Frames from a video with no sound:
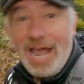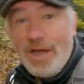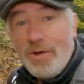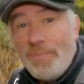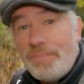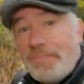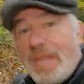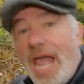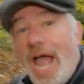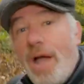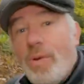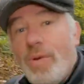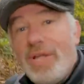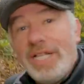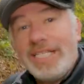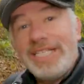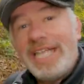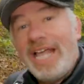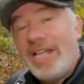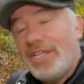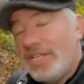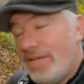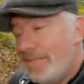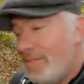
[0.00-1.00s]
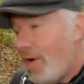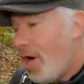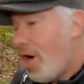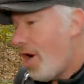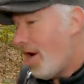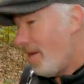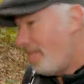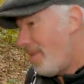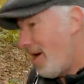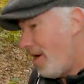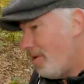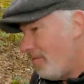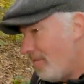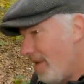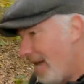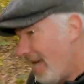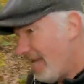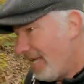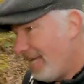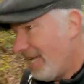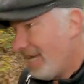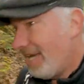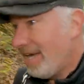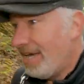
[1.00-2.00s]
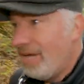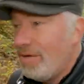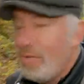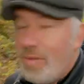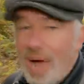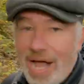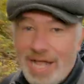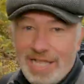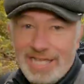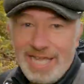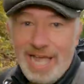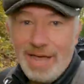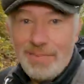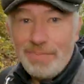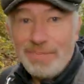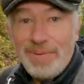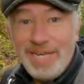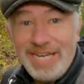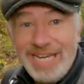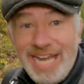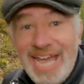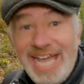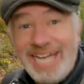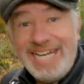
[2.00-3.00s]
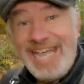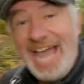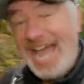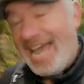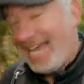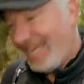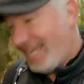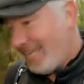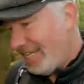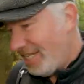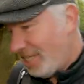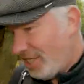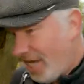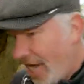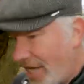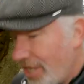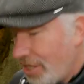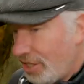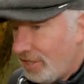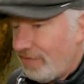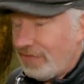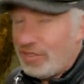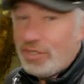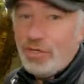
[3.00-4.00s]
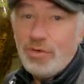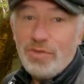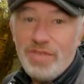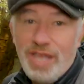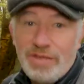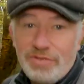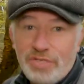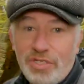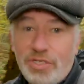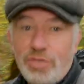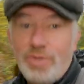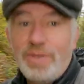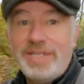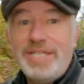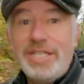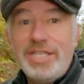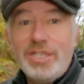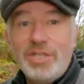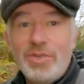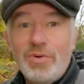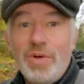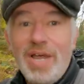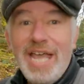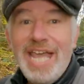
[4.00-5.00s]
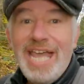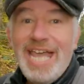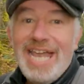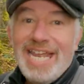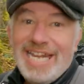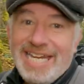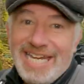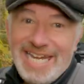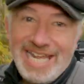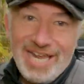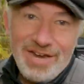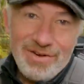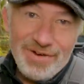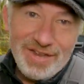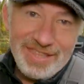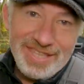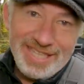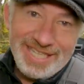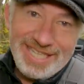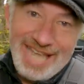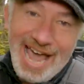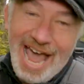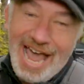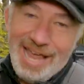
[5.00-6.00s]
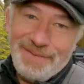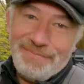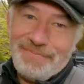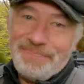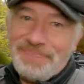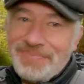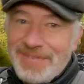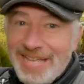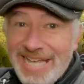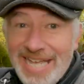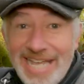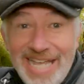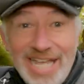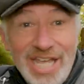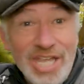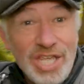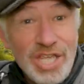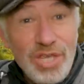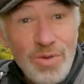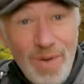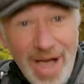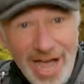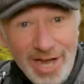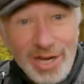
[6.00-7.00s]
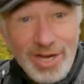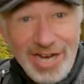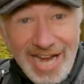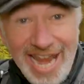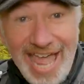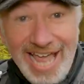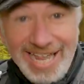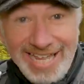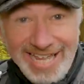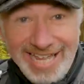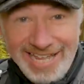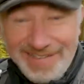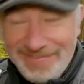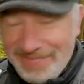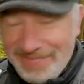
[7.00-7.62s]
Now, I will tell you more about my wild camping and hiking challenge for 2022 nearer the time. You are going to like